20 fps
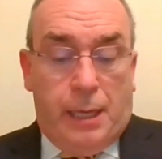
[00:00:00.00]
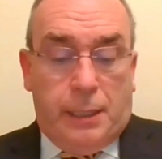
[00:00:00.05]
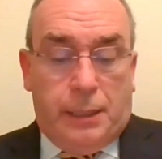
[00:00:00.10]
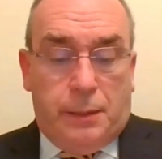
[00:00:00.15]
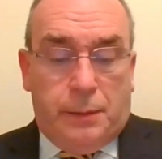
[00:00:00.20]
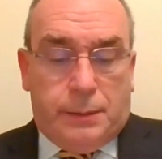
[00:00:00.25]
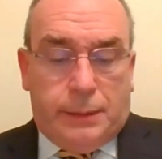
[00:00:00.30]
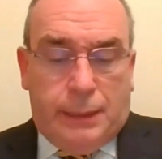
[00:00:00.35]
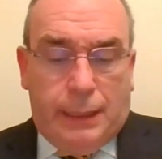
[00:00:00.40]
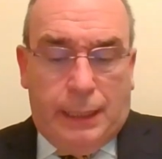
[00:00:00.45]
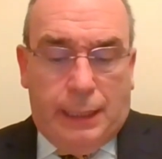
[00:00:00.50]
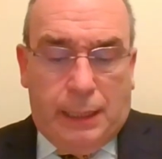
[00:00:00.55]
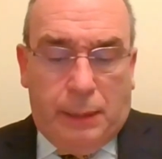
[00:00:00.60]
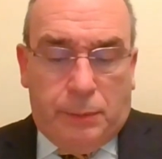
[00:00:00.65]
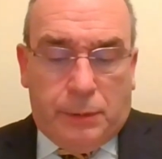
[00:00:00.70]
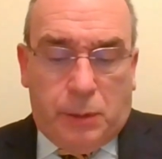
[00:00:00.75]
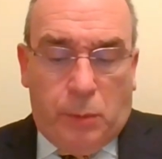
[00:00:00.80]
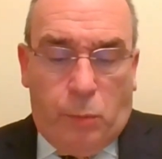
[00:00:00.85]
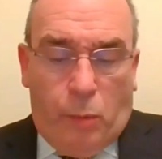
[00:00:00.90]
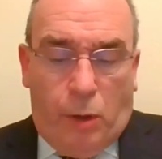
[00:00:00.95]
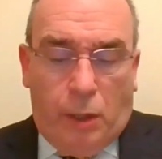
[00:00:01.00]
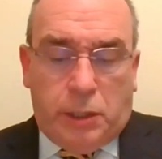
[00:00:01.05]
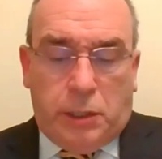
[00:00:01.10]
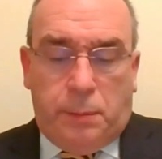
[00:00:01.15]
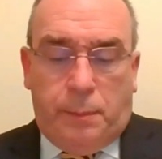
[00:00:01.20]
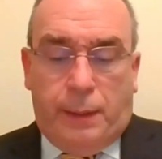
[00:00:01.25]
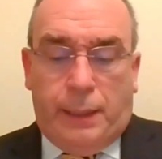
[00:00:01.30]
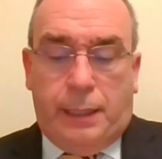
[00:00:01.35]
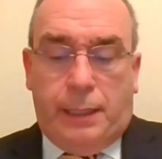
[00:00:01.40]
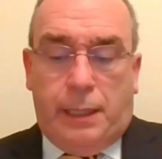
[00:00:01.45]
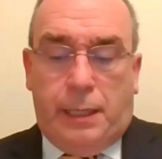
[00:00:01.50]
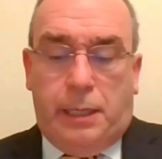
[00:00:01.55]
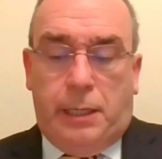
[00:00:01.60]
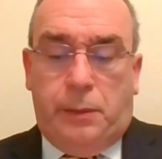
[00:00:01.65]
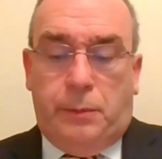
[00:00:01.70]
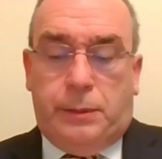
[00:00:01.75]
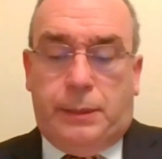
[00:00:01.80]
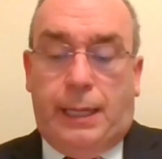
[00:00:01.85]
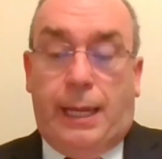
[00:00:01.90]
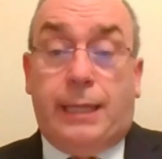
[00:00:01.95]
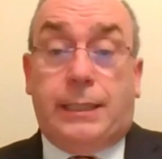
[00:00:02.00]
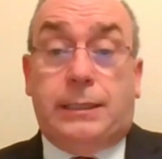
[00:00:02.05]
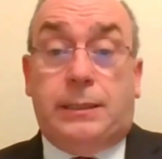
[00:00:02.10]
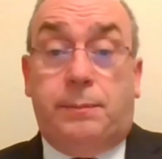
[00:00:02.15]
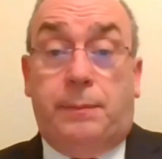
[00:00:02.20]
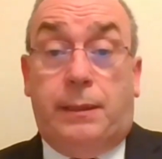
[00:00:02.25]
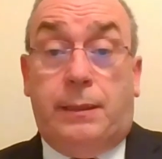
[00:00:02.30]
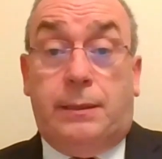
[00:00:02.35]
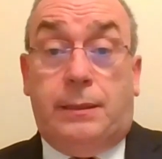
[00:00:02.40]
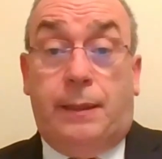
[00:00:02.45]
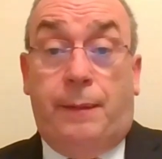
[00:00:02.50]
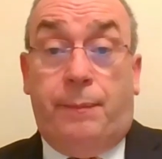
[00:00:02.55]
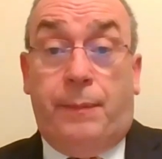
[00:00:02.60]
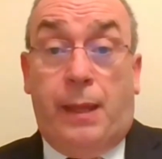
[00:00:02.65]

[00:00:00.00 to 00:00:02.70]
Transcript: You see, there was a watchman in the New Testament.